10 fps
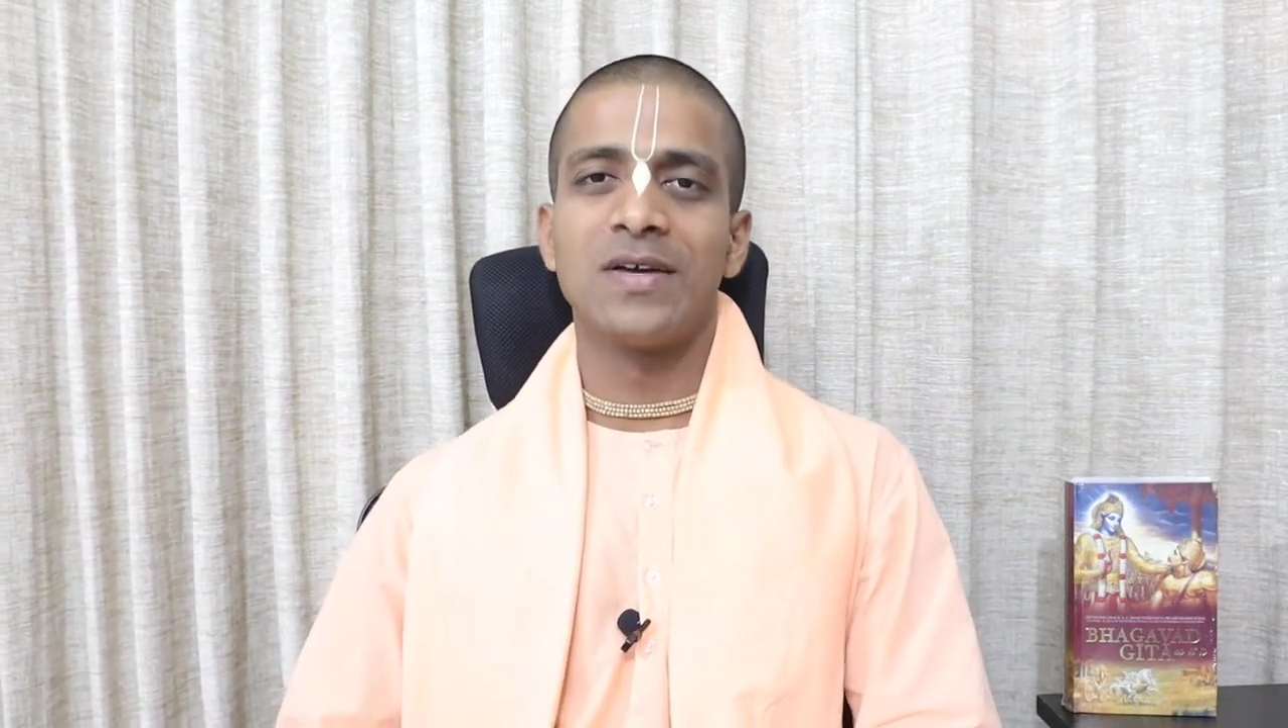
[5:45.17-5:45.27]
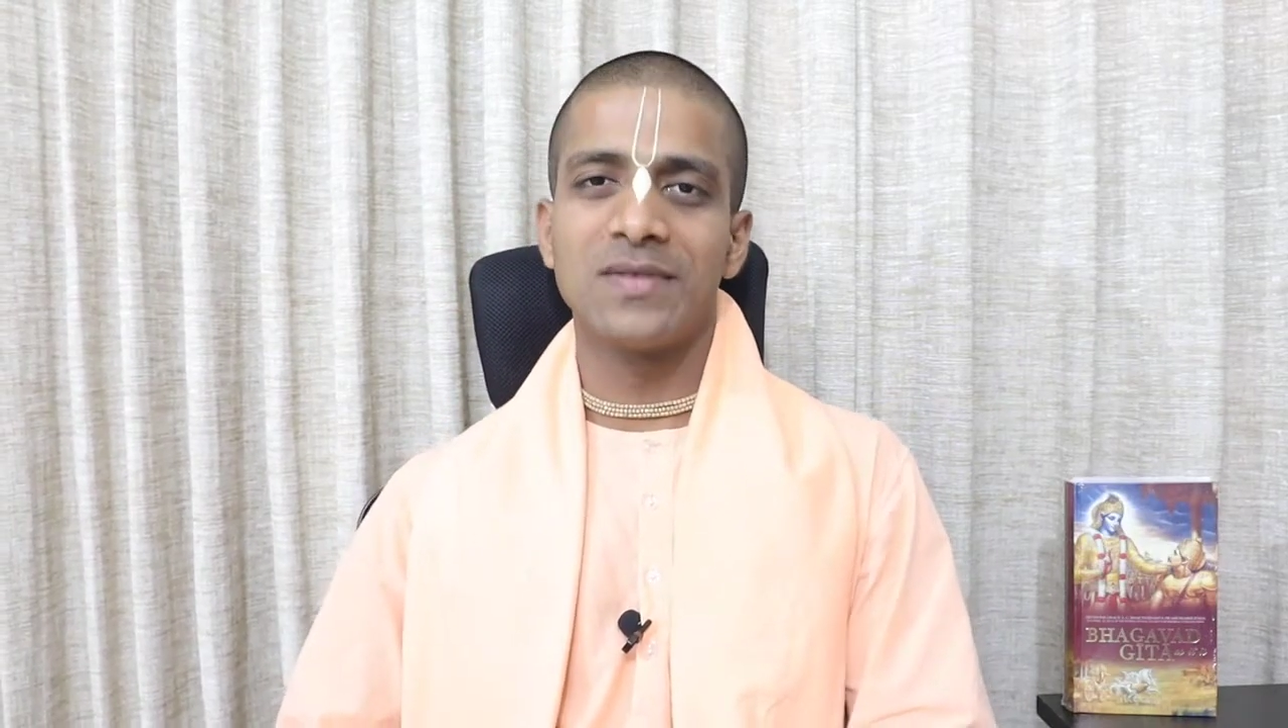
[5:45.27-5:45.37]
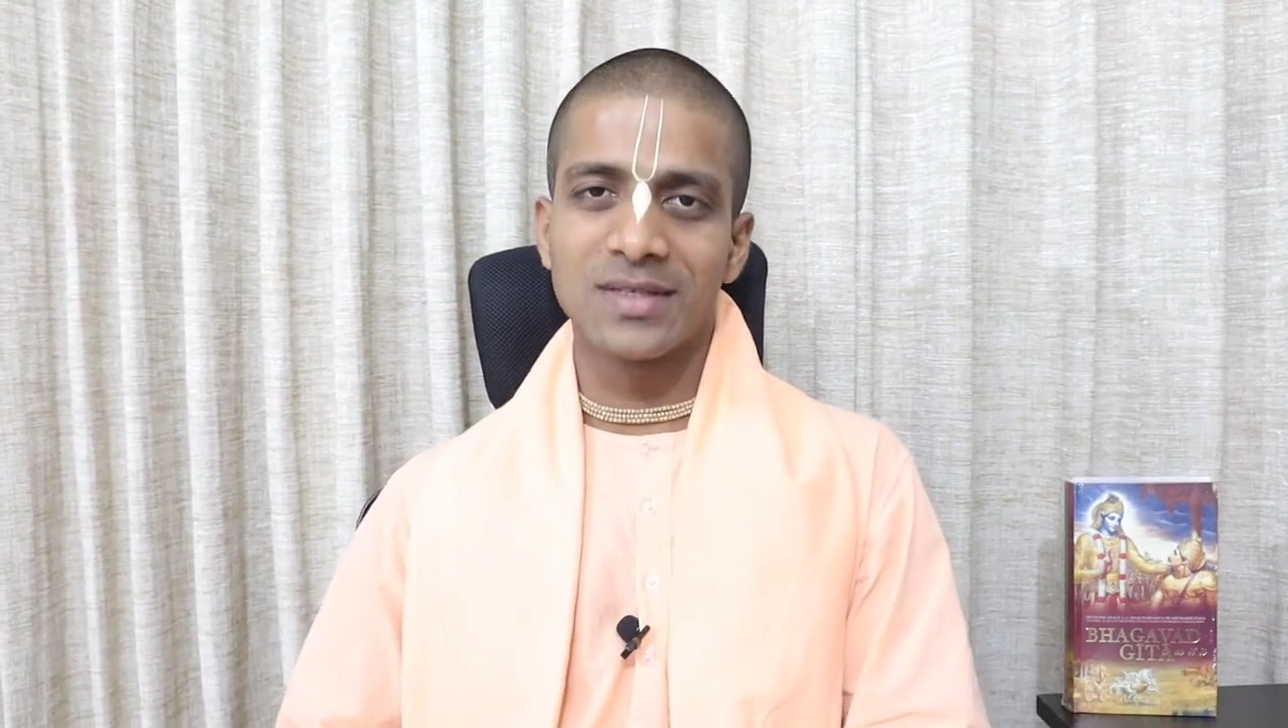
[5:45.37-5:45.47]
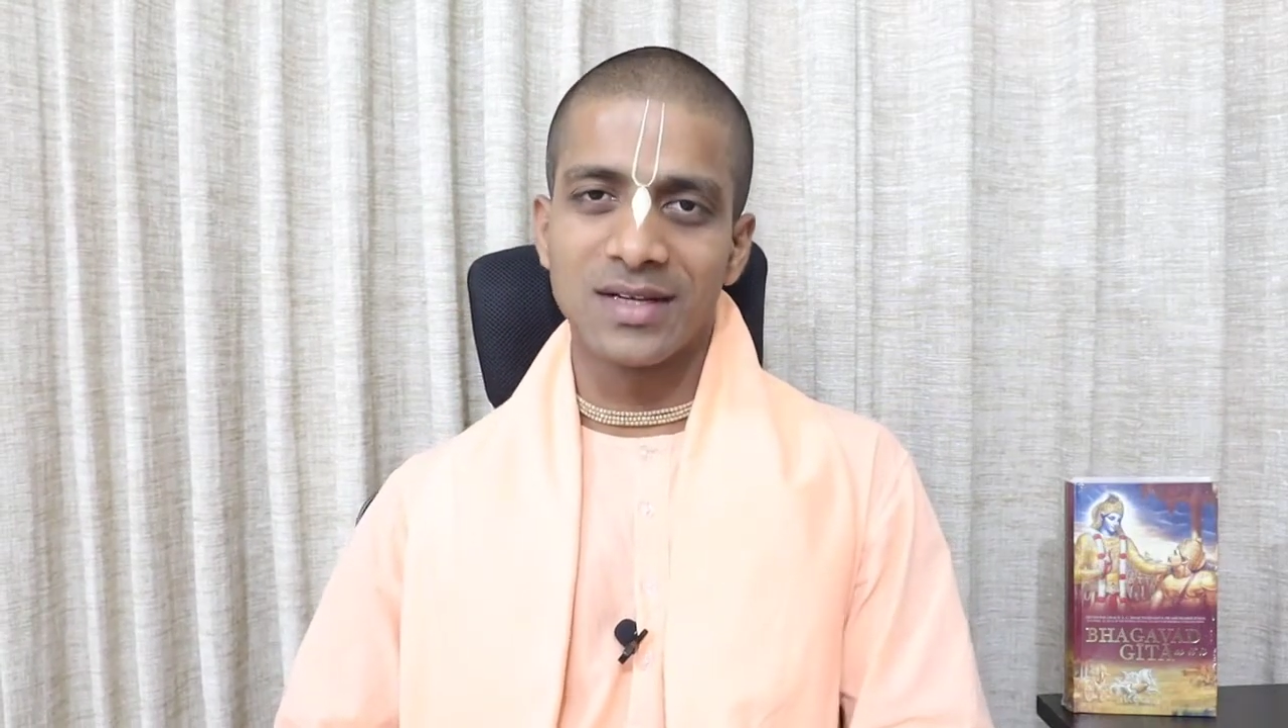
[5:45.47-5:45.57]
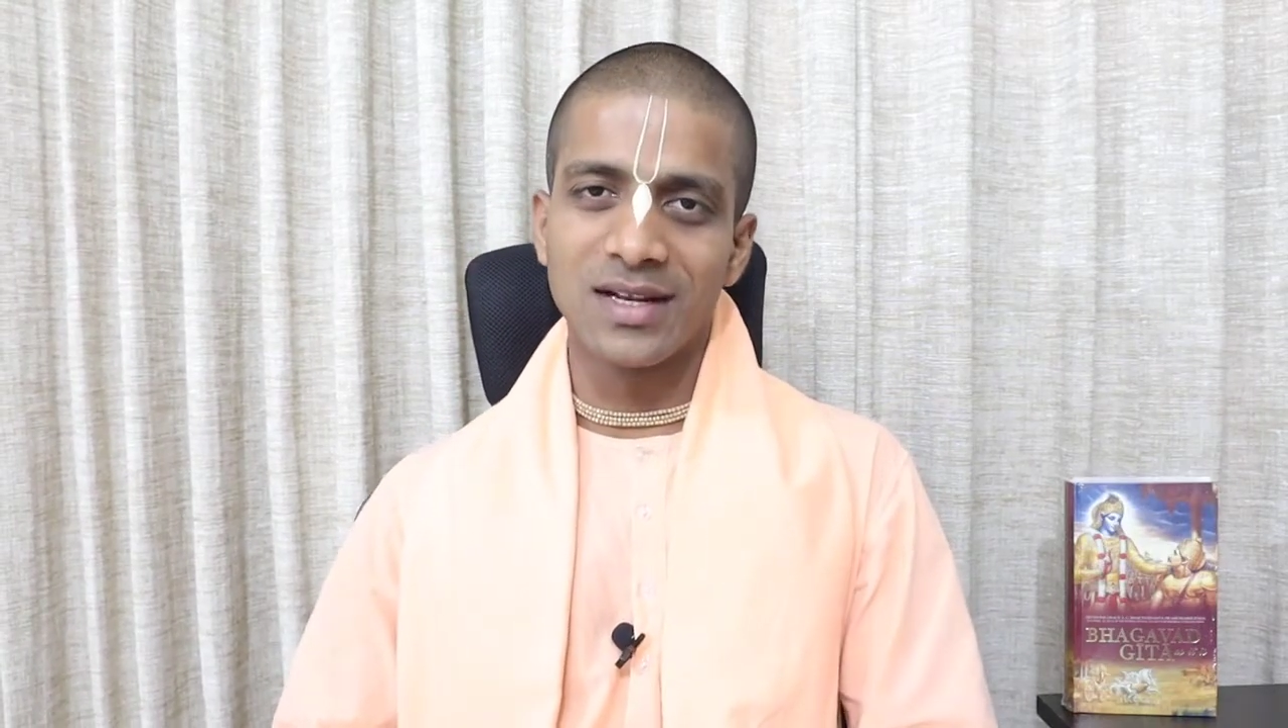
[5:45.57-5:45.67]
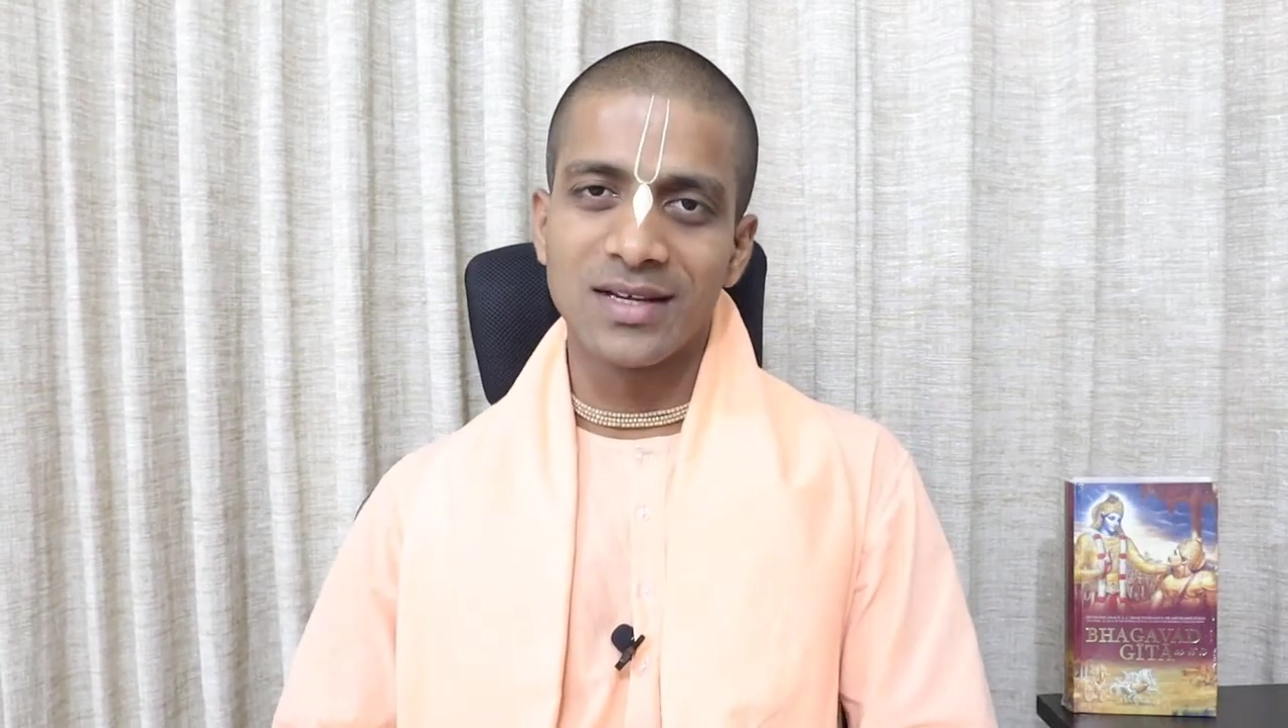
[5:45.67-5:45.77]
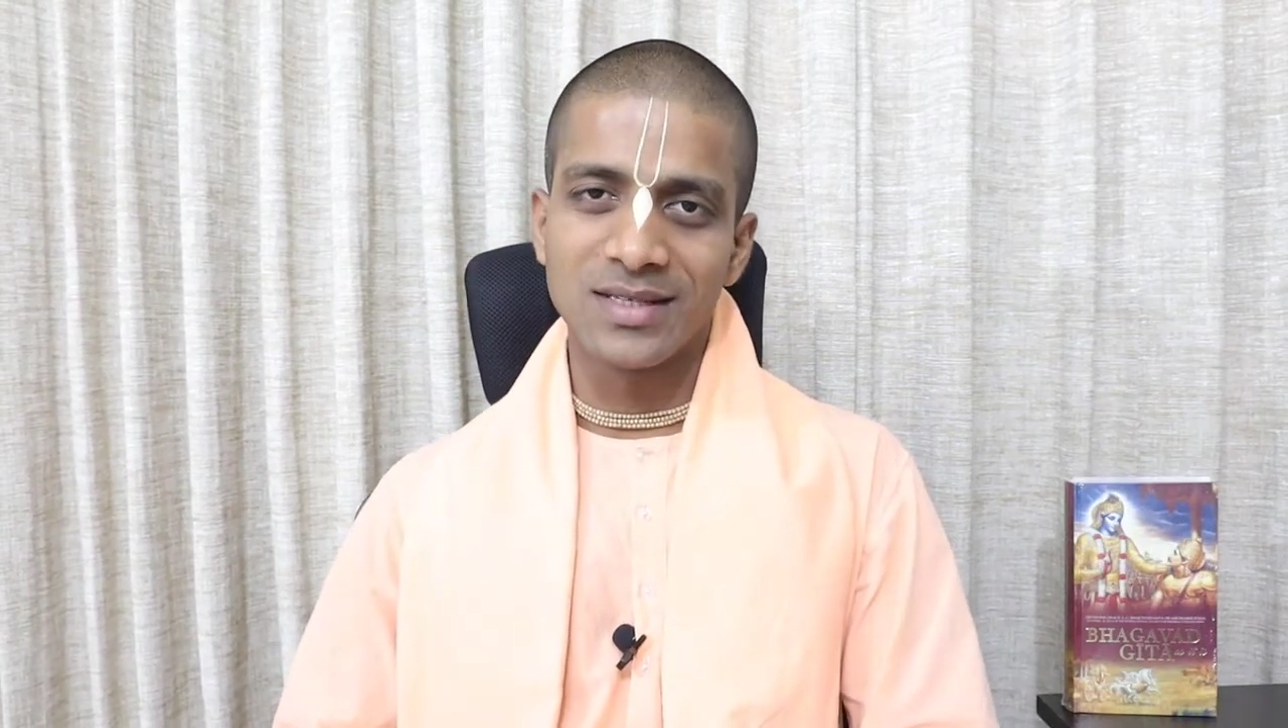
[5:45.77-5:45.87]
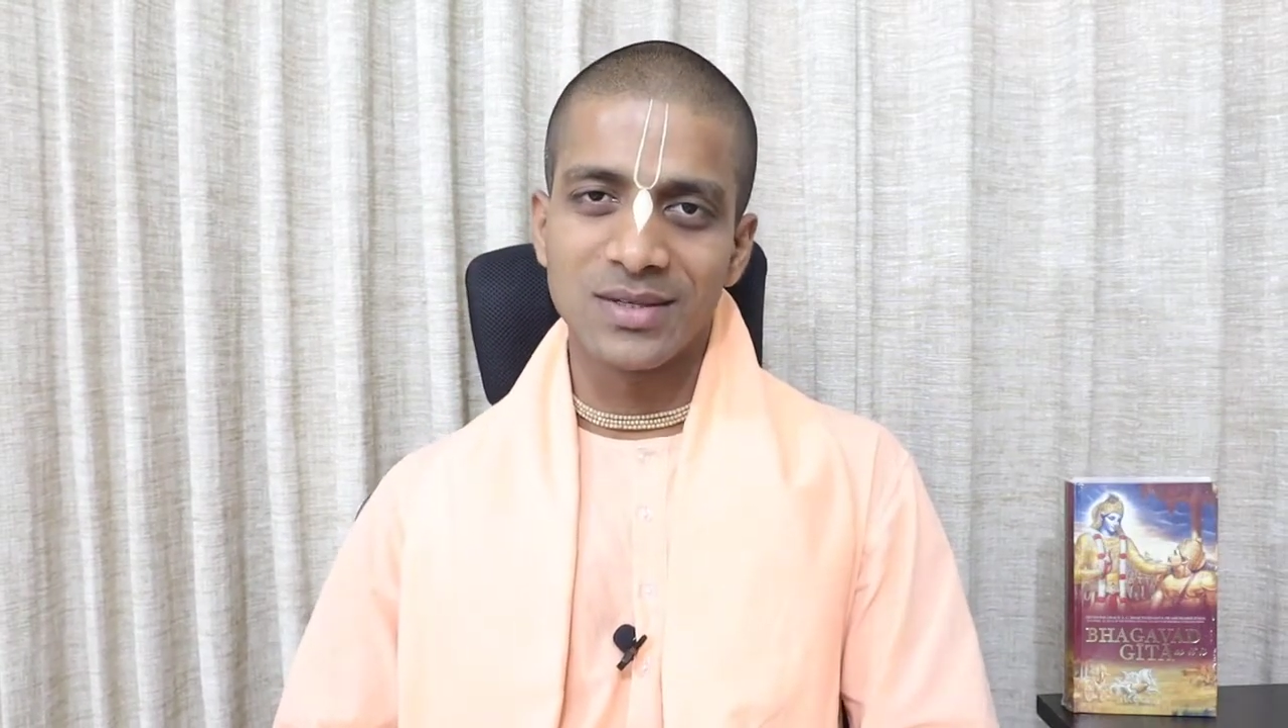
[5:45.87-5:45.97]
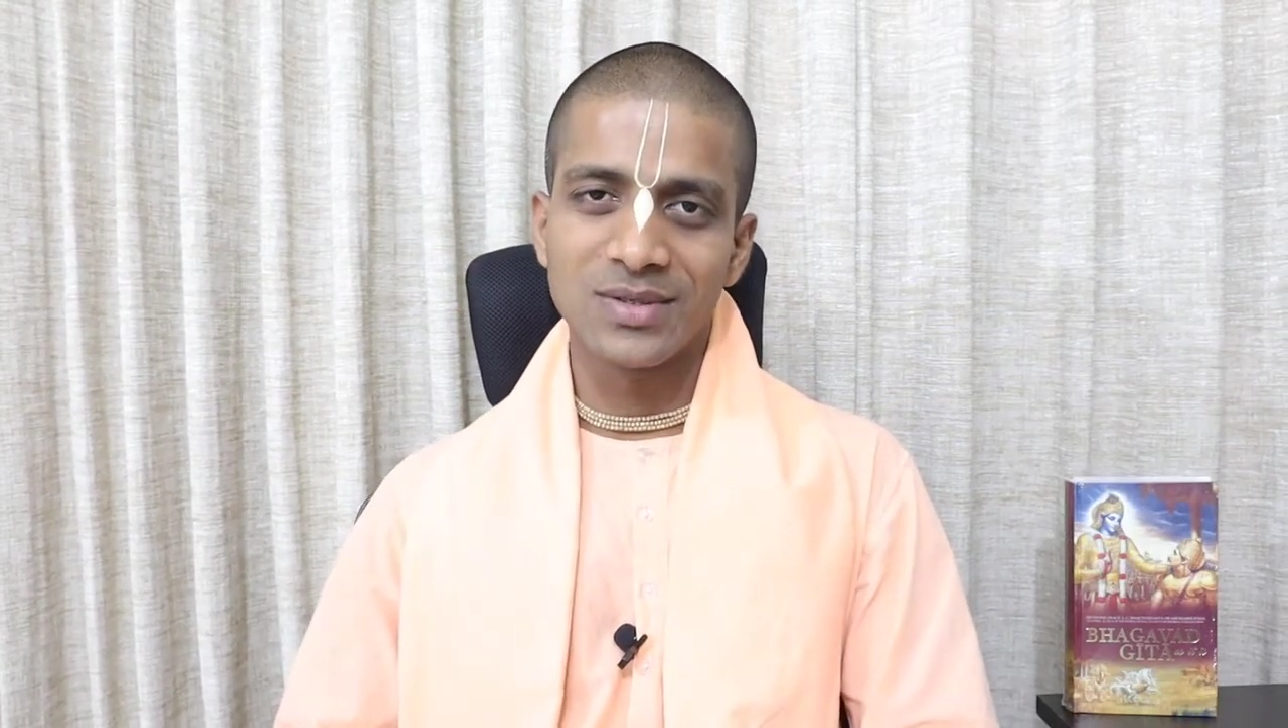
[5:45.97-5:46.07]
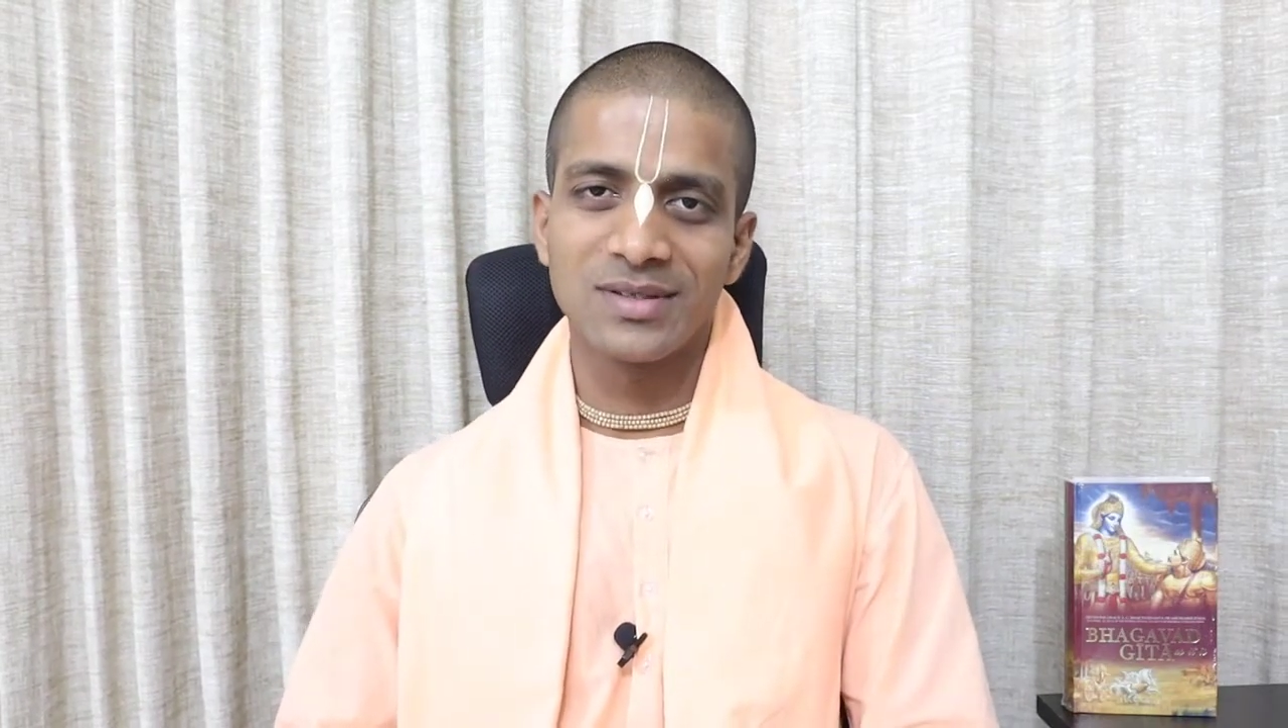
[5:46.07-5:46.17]
have this
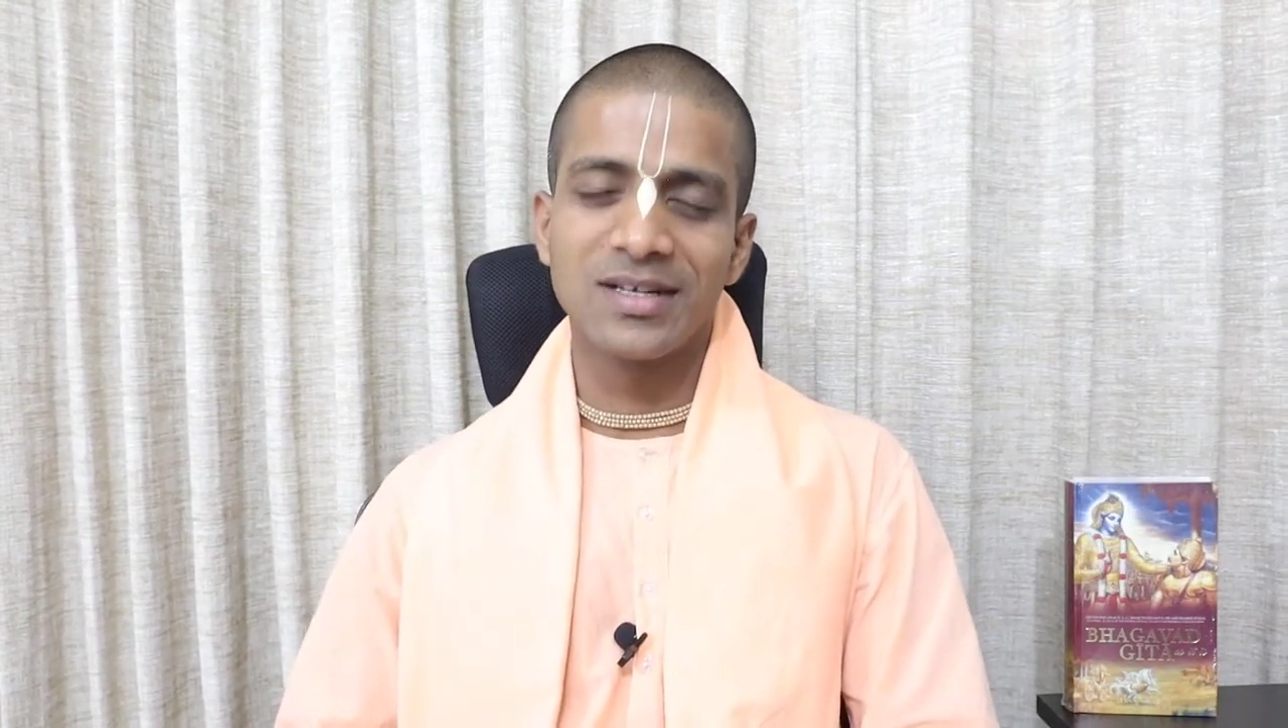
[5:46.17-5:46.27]
realization.